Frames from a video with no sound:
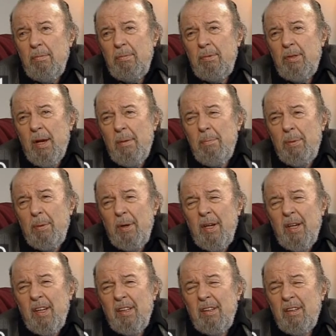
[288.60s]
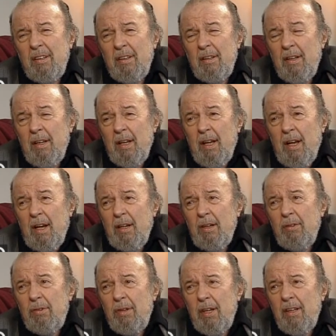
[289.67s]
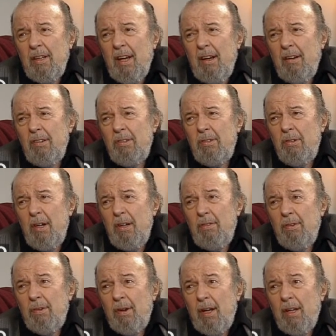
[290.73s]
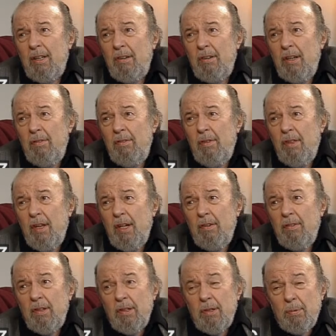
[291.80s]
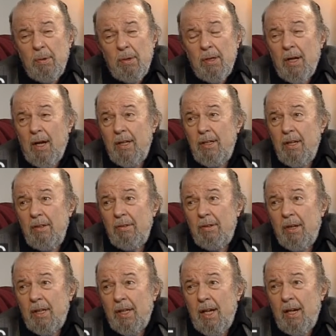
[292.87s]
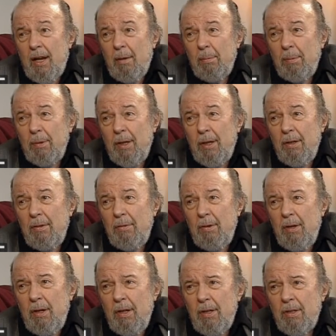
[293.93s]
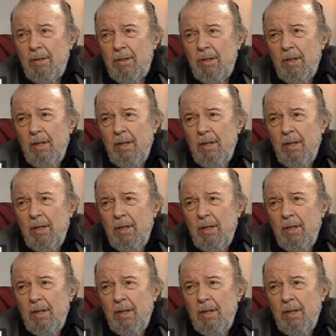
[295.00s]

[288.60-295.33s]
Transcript: temporary, and you think, how dreadful. I don't even think of it as work. I don't. I get up and go and rehearse.